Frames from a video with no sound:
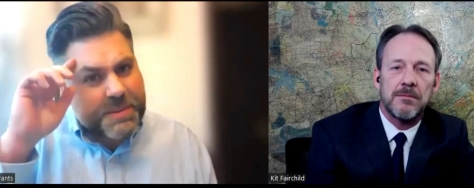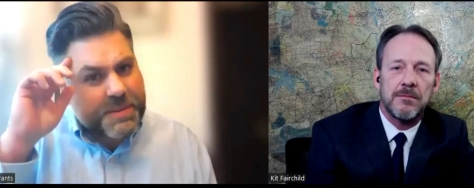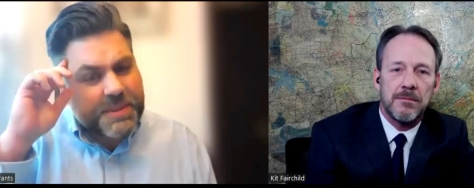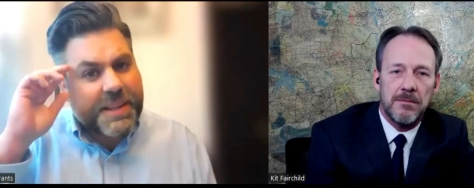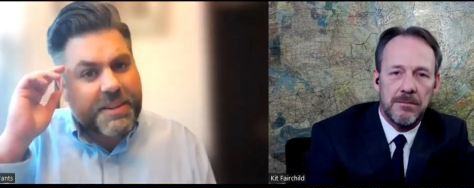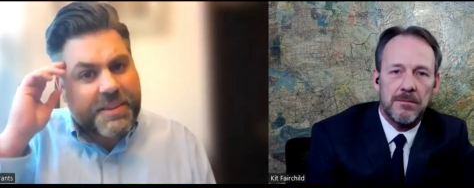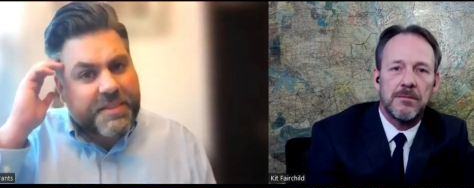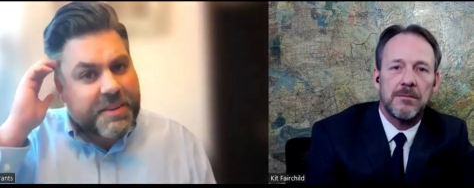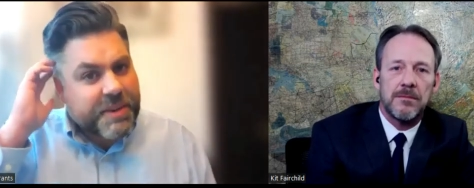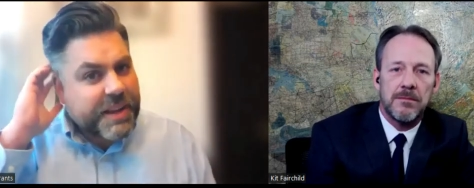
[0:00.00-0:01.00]
Speaker 1: Little
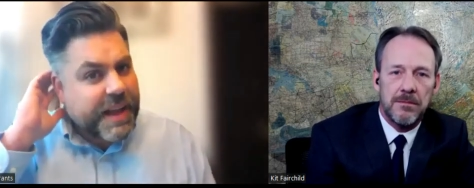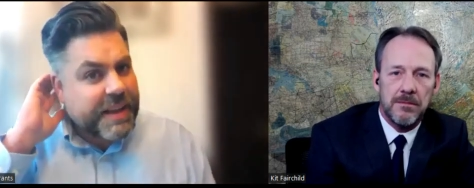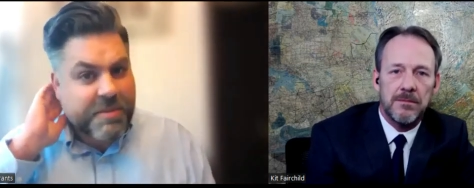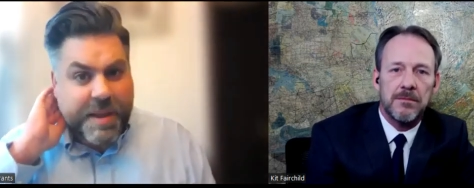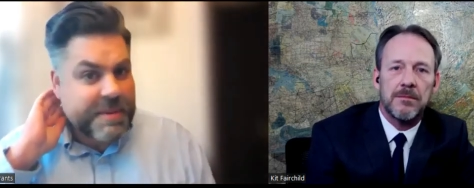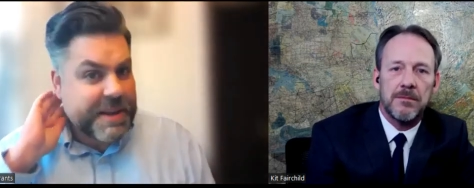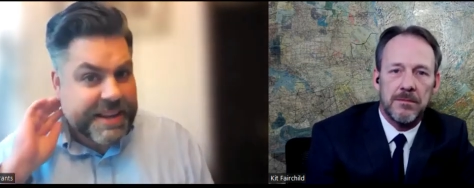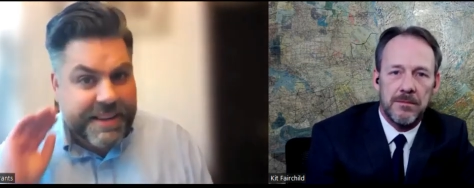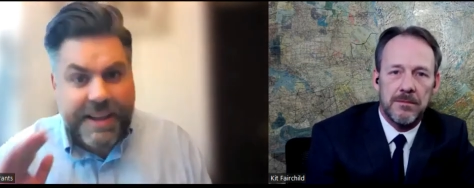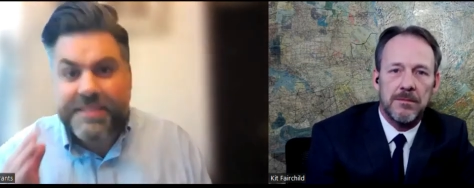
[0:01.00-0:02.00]
does he realize, or maybe he
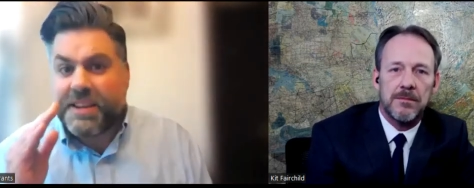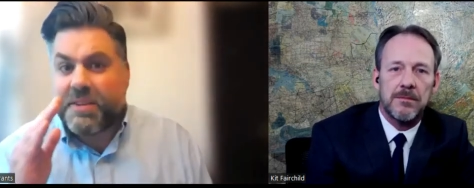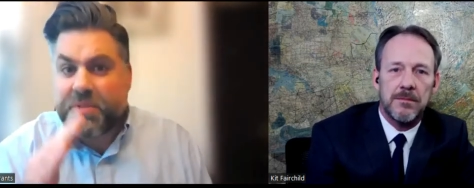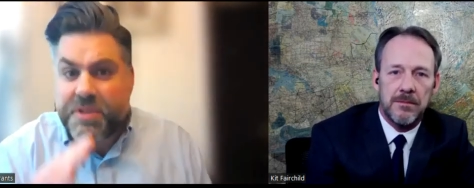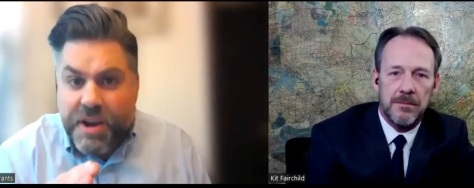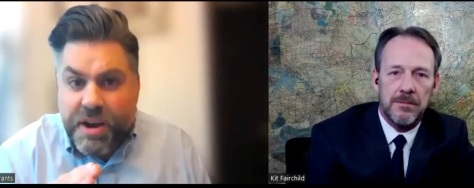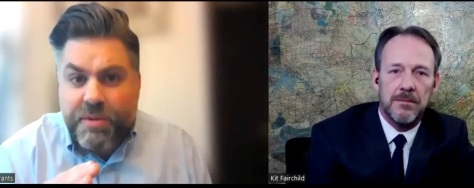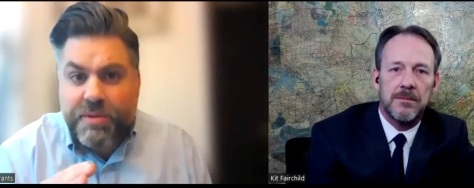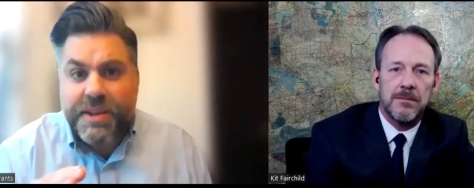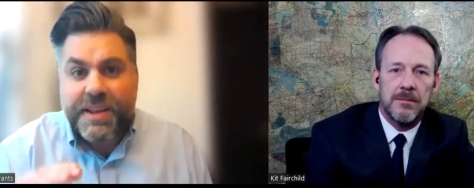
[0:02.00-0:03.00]
does, I don't
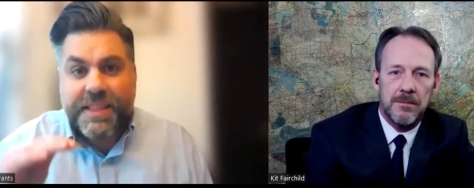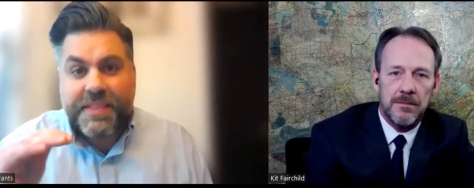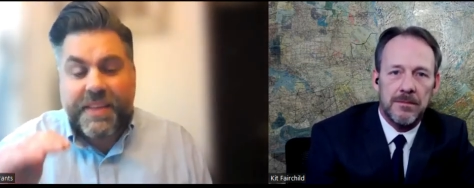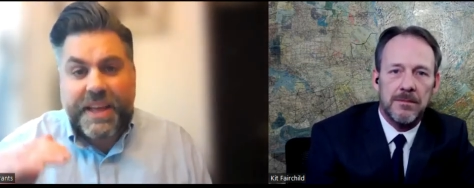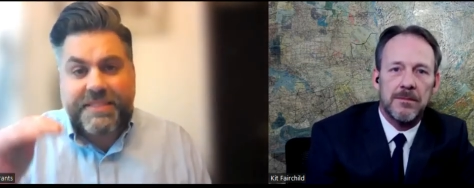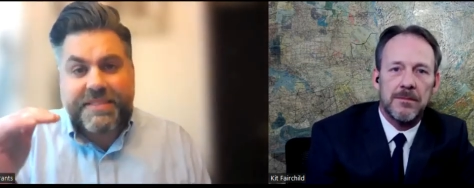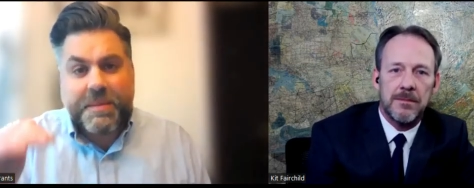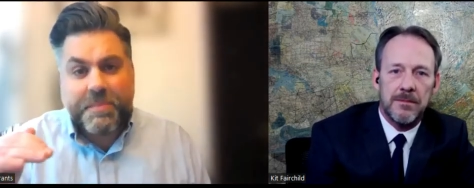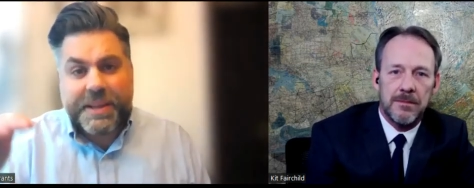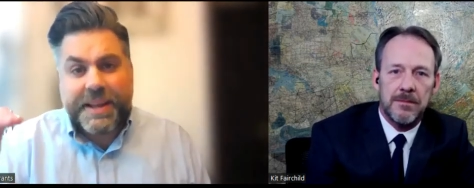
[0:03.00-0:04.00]
know, that that's
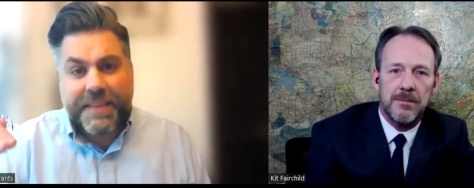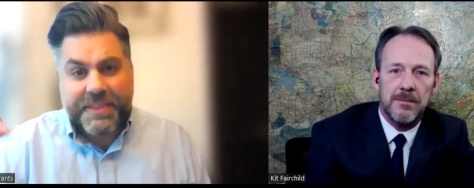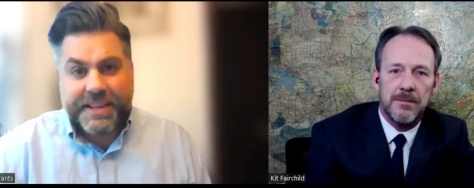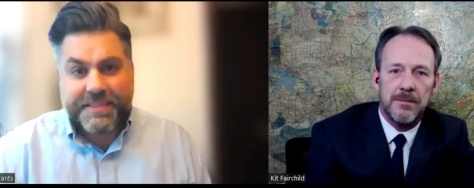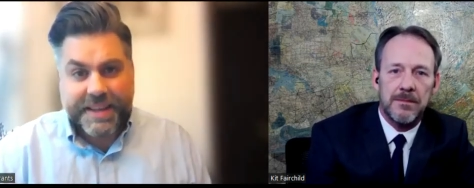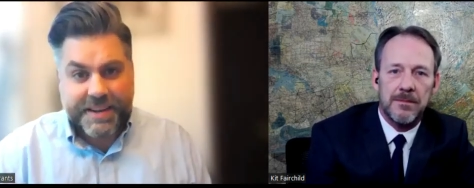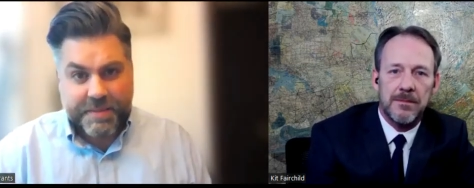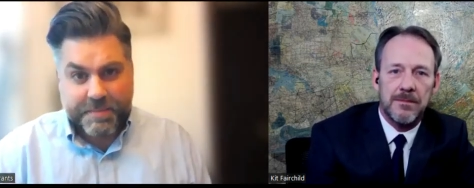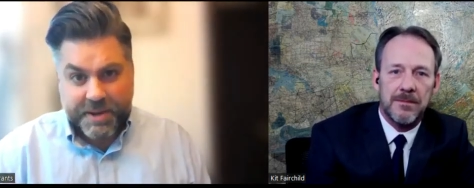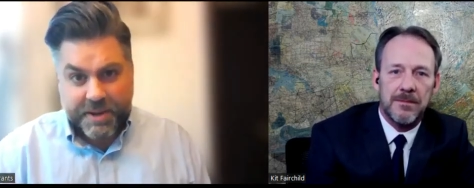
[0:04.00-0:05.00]
simply not the intent of
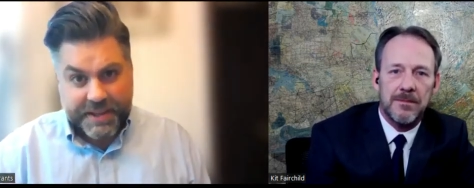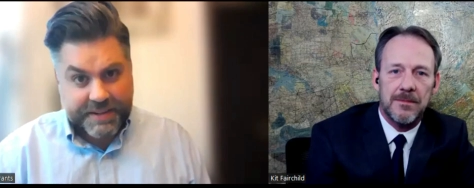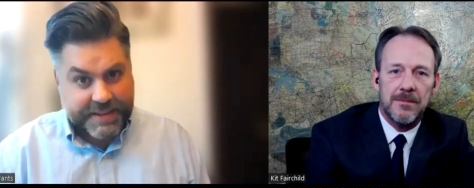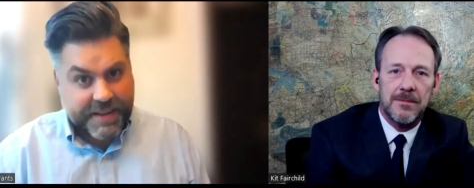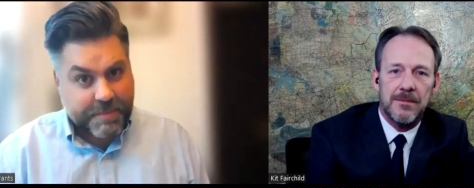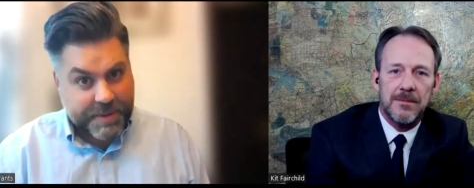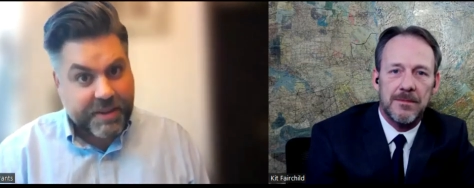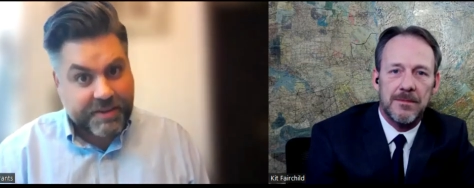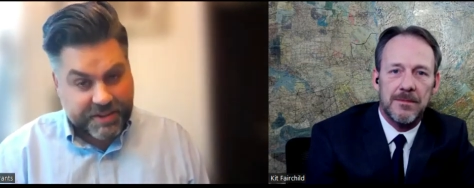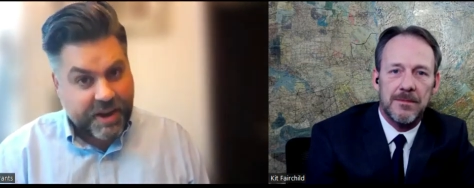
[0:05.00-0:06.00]
the bill. The intent of the
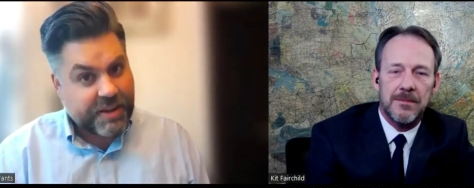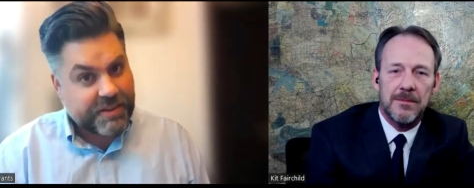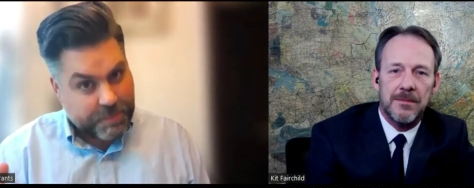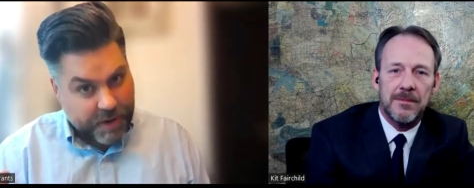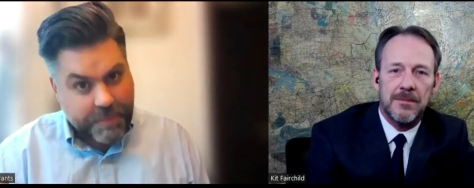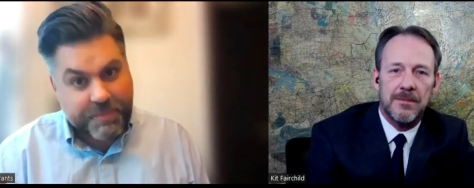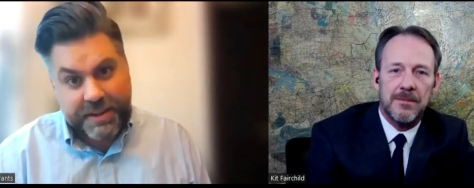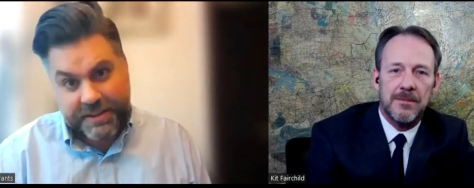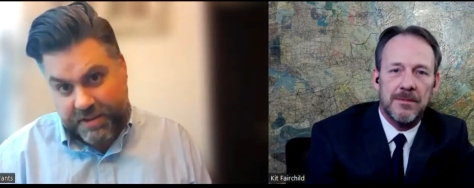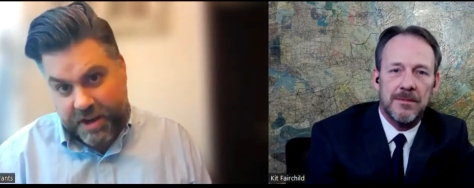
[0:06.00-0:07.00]
bill is to cause the problems
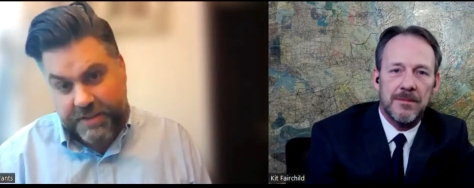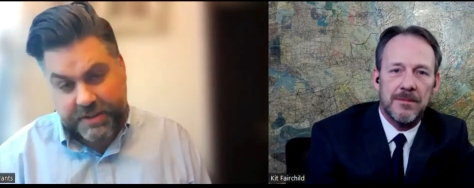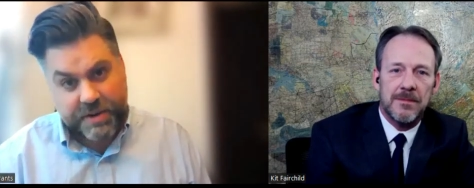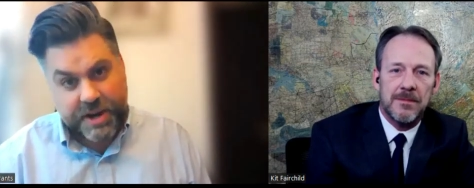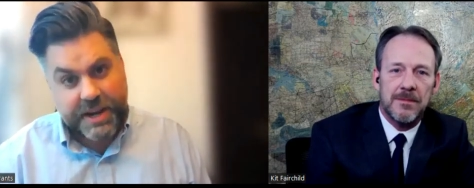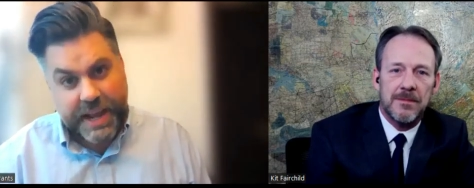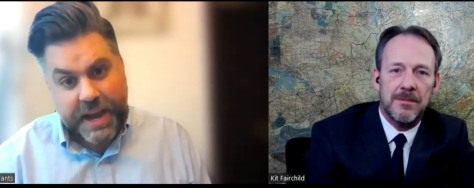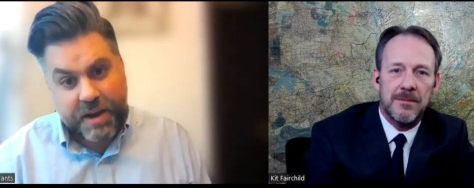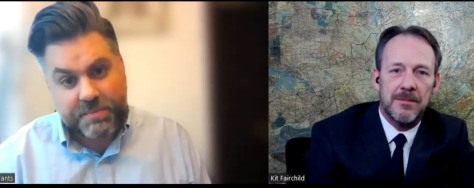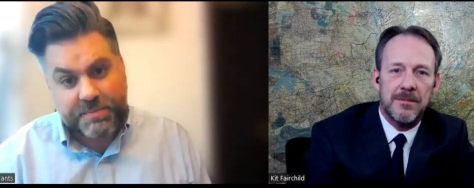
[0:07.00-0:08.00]
that it's causing right
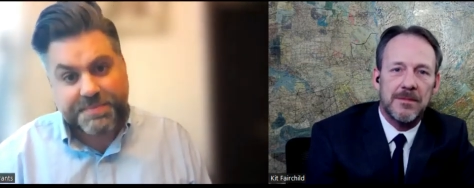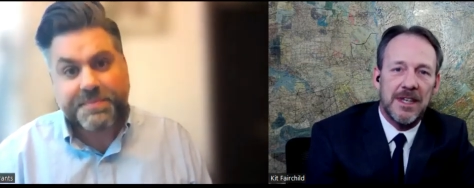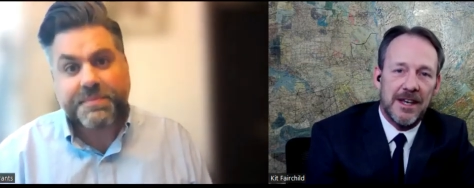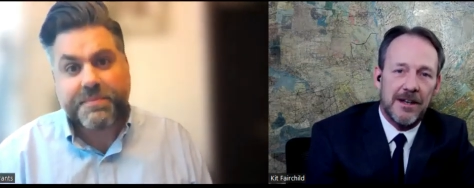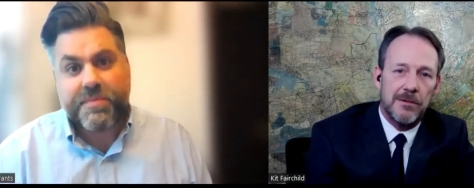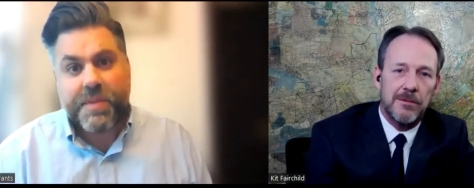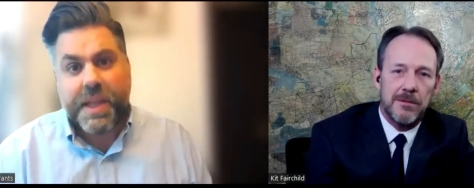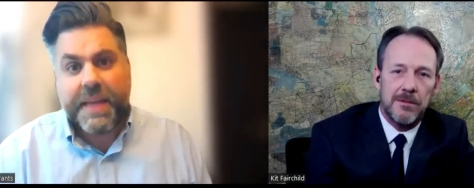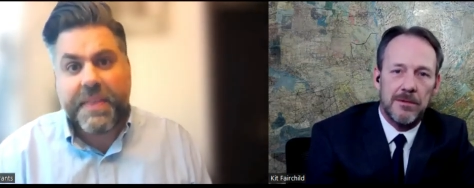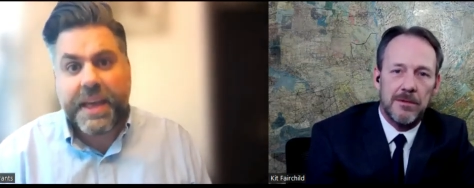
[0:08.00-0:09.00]
now yeah.
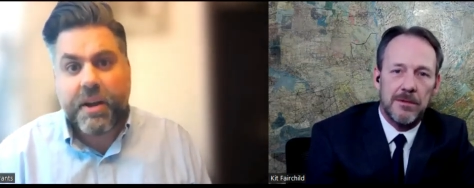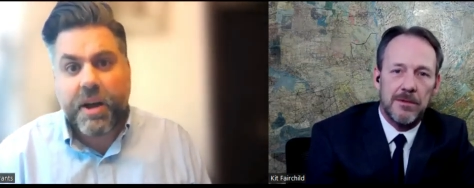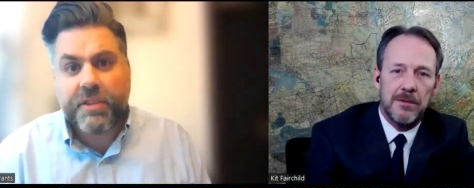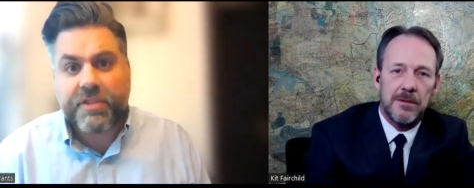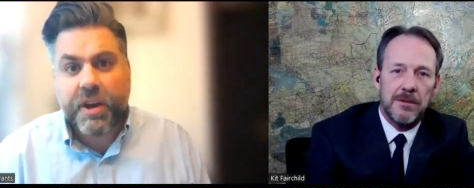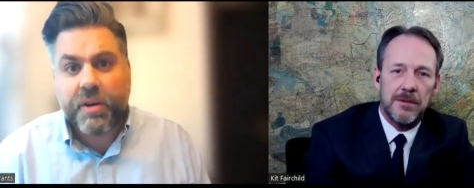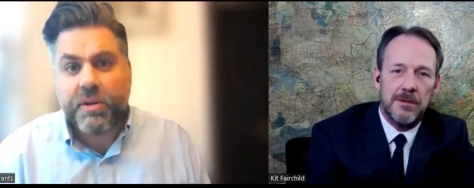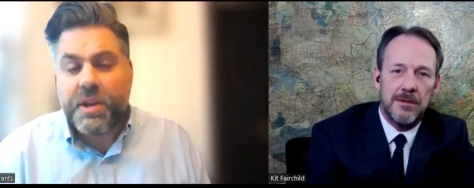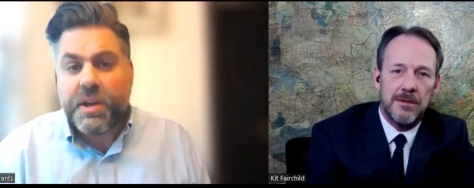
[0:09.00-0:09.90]
And then also